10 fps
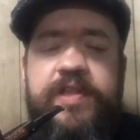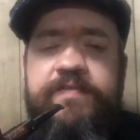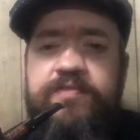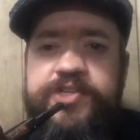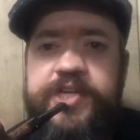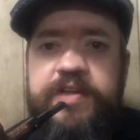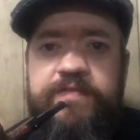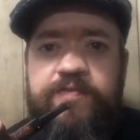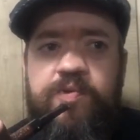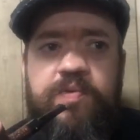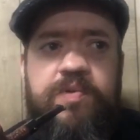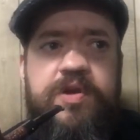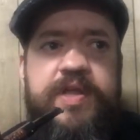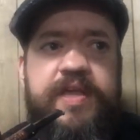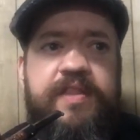Virginia
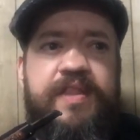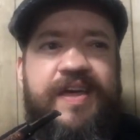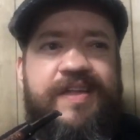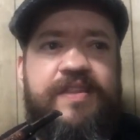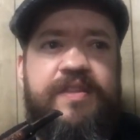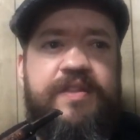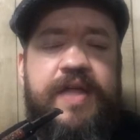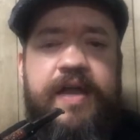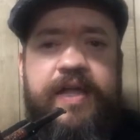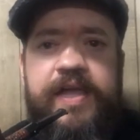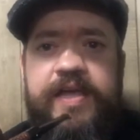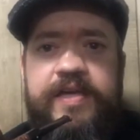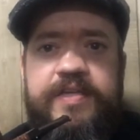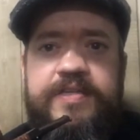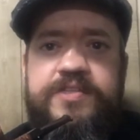forward in that the
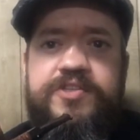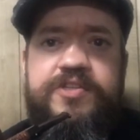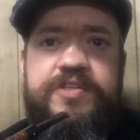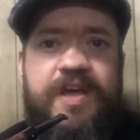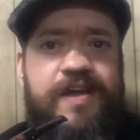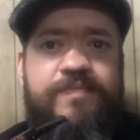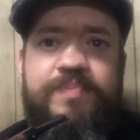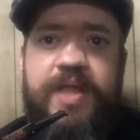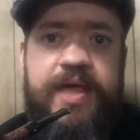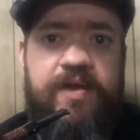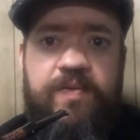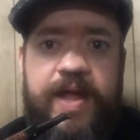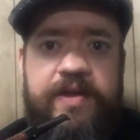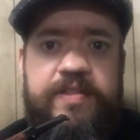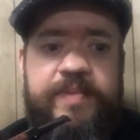latakia is just kind of playing
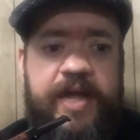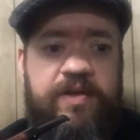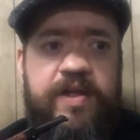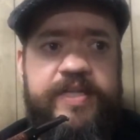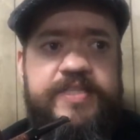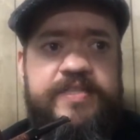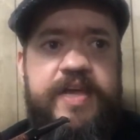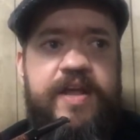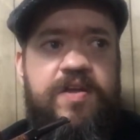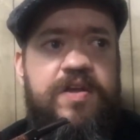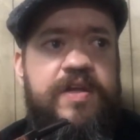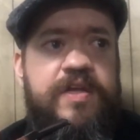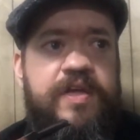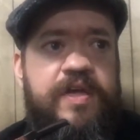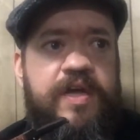around in the background. It's there.
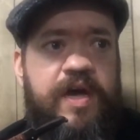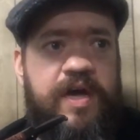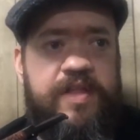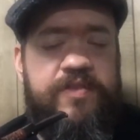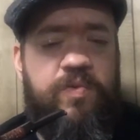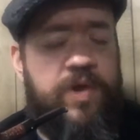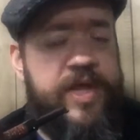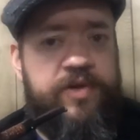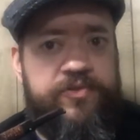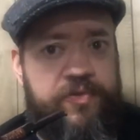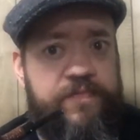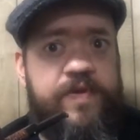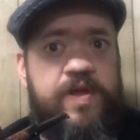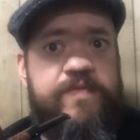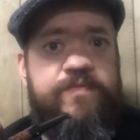The Orientals are
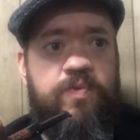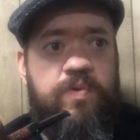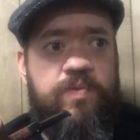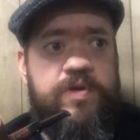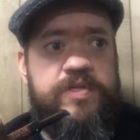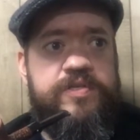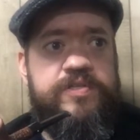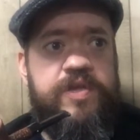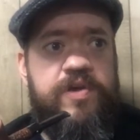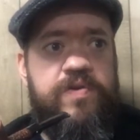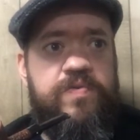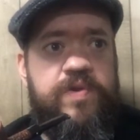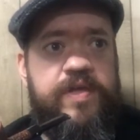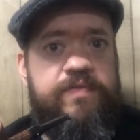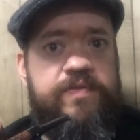very forward,
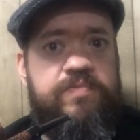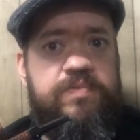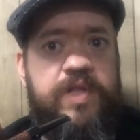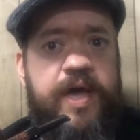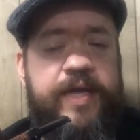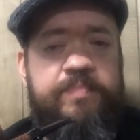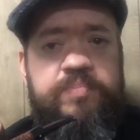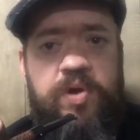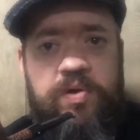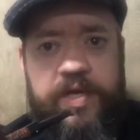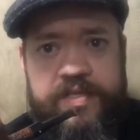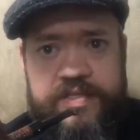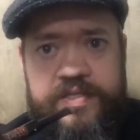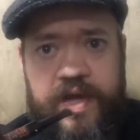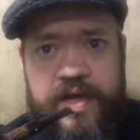so if you like Balkan
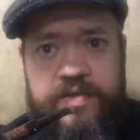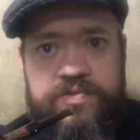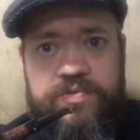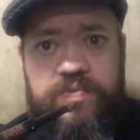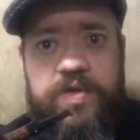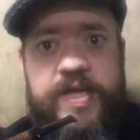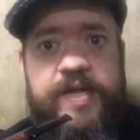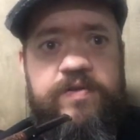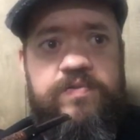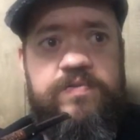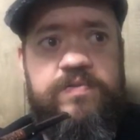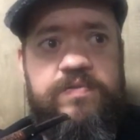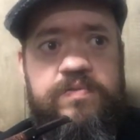styles, Oriental